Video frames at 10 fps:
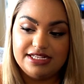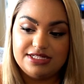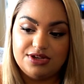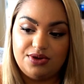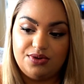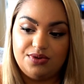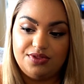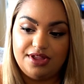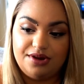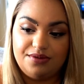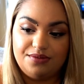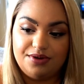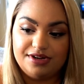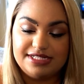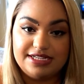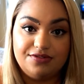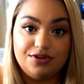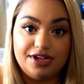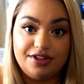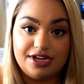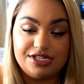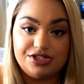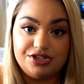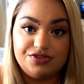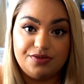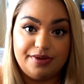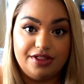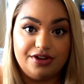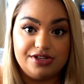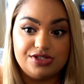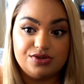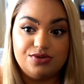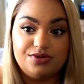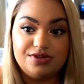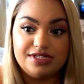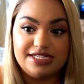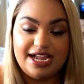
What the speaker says: so there were several other interns from other schools,